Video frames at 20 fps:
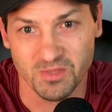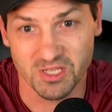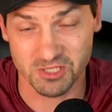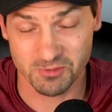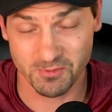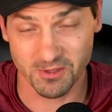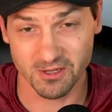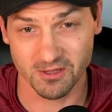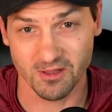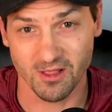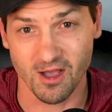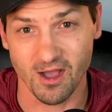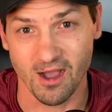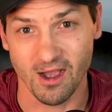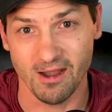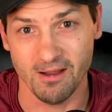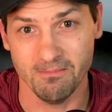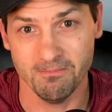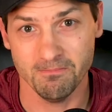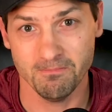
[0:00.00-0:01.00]
It's been a
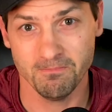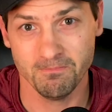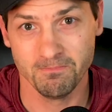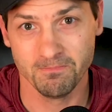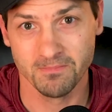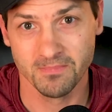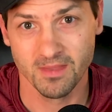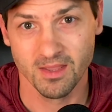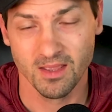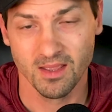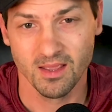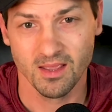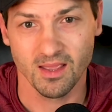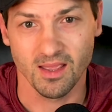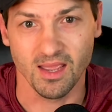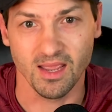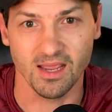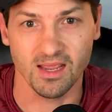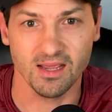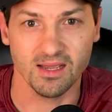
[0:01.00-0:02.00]
lot.
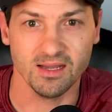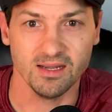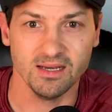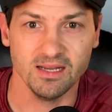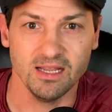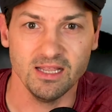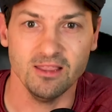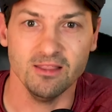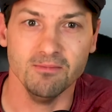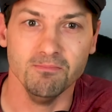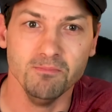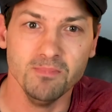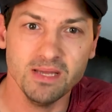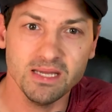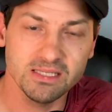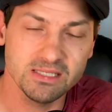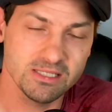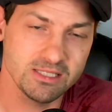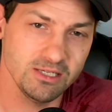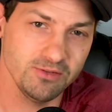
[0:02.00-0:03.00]
And in the
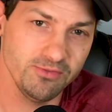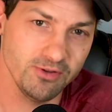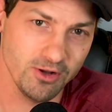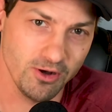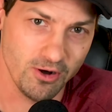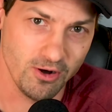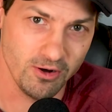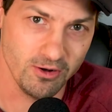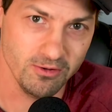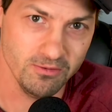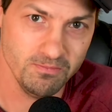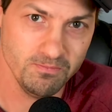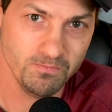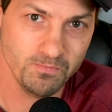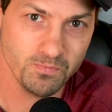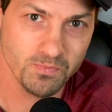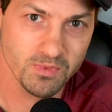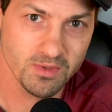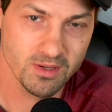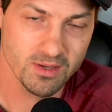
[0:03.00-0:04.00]
midst of it all,
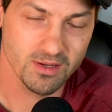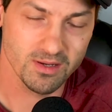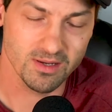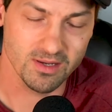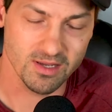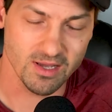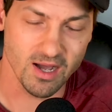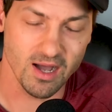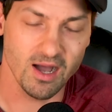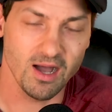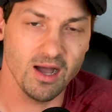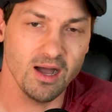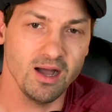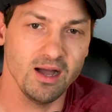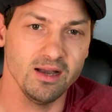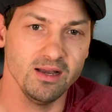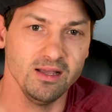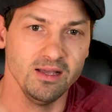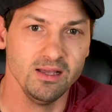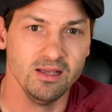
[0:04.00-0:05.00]

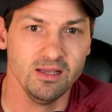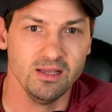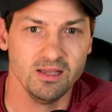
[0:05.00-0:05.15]
God